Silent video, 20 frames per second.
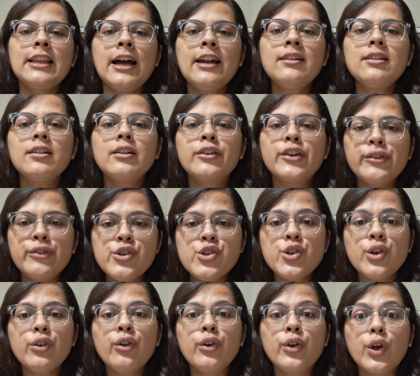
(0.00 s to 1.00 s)
that
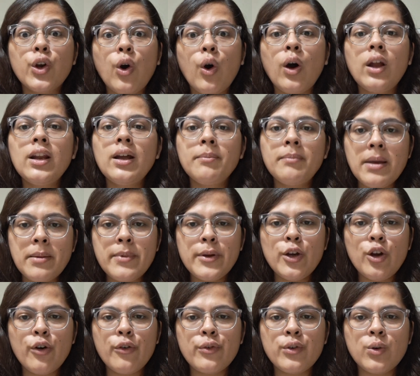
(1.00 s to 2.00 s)
revision recall
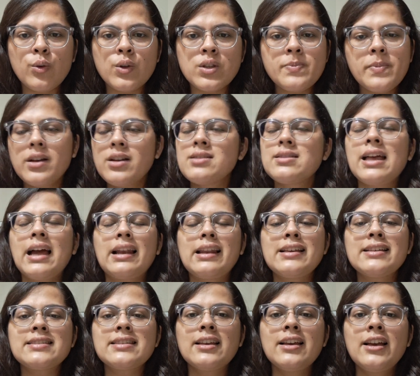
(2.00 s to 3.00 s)
memory of notes because that
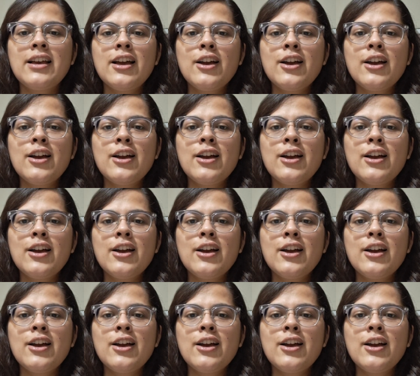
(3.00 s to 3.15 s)
is